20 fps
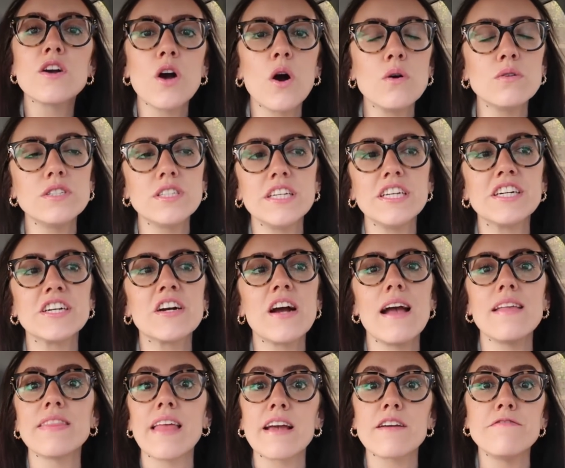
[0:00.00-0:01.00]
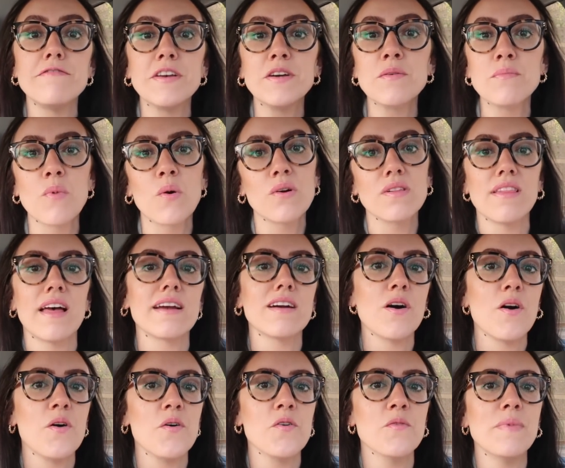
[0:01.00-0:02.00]
cozier, and like feel more like
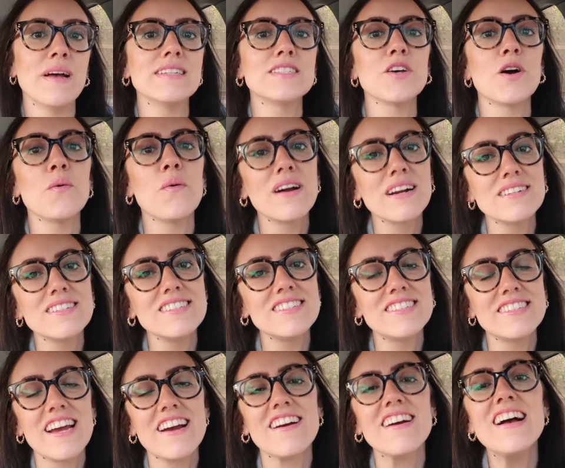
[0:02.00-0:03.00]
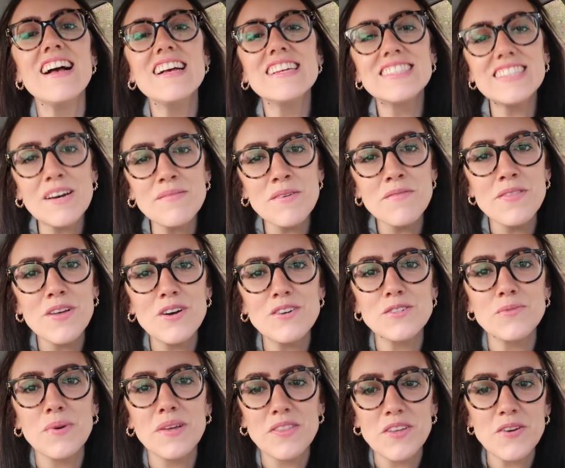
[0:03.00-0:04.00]
home. And so I wanted to share some of
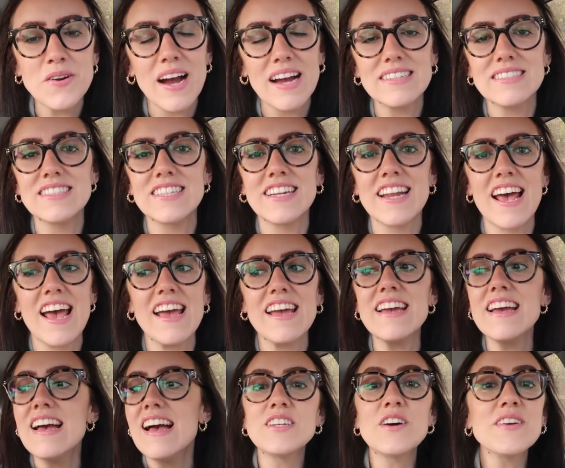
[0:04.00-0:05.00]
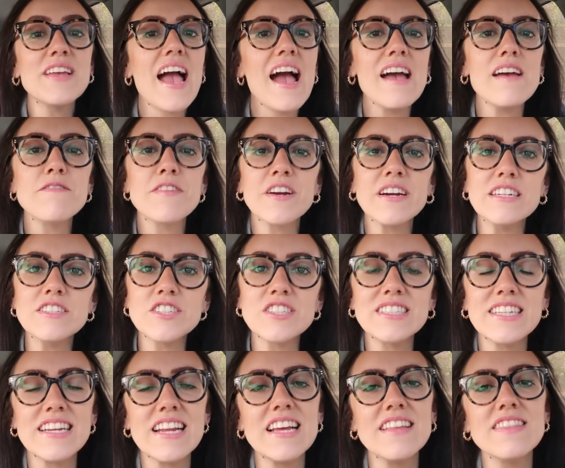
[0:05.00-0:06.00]
those with you guys today. So yeah, if you're
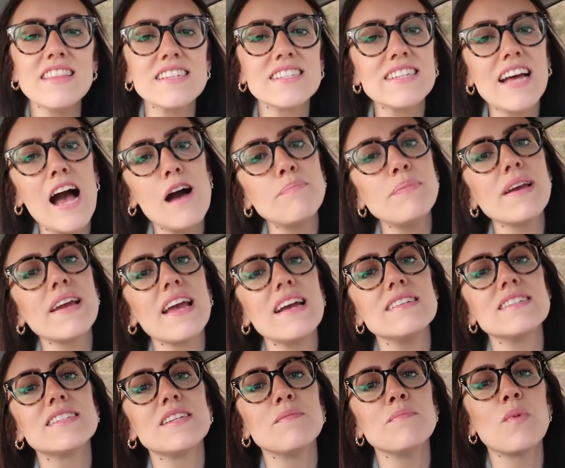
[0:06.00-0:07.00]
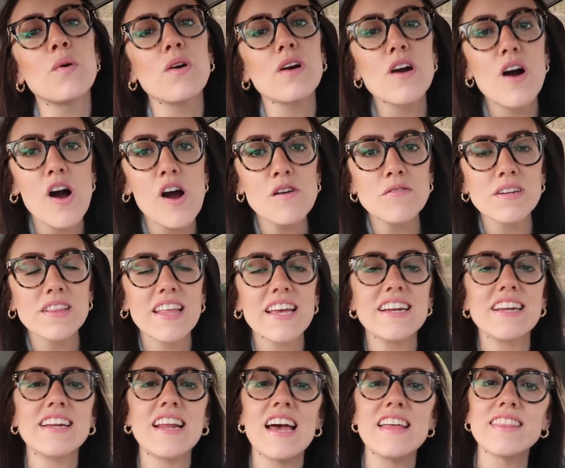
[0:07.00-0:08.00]
interested in this topic and some more car
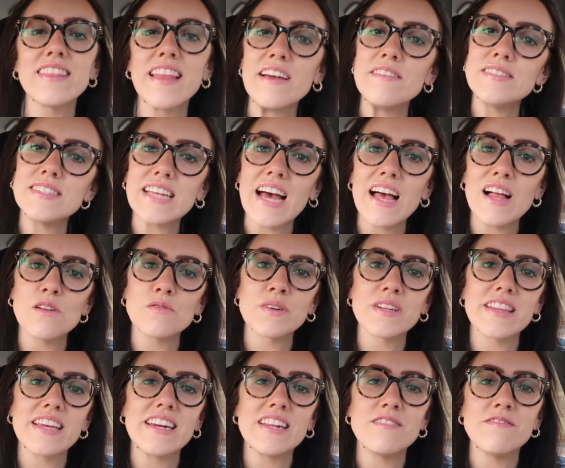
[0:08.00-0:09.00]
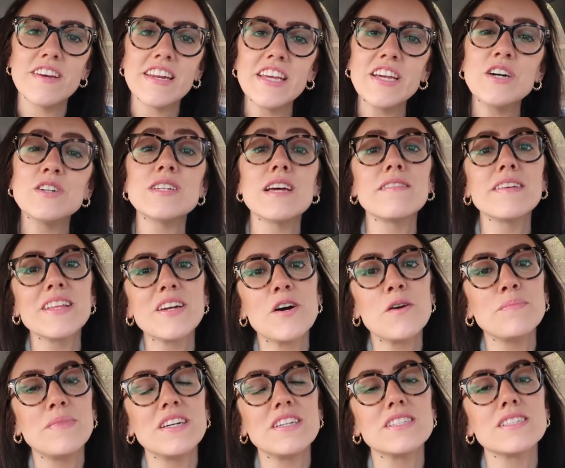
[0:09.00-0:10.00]
related and lifestyle related videos, I really
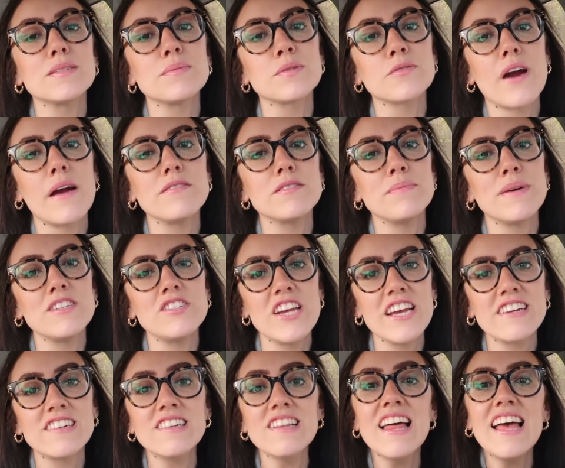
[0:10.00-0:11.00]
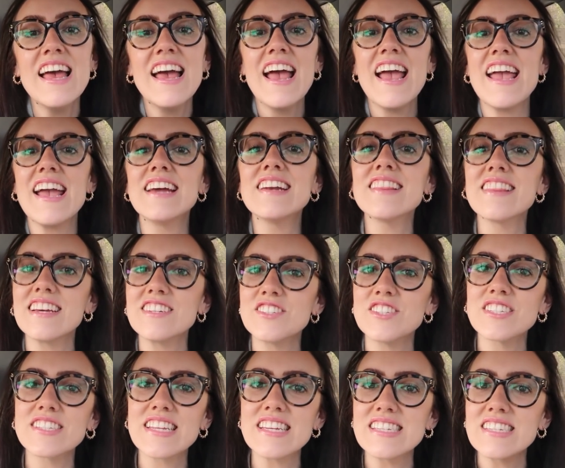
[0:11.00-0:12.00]
hope that you're subscribed to my channel, and let's
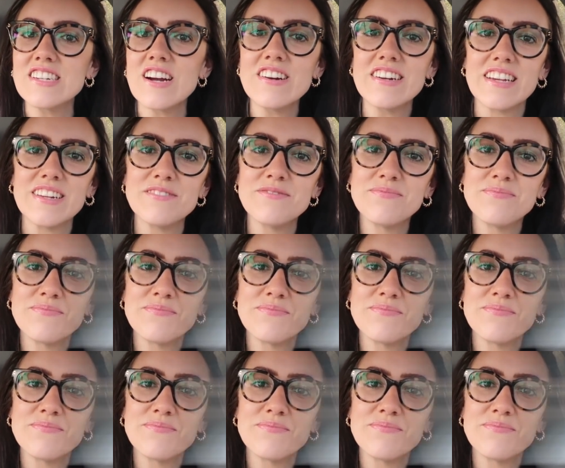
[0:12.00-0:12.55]
just get started.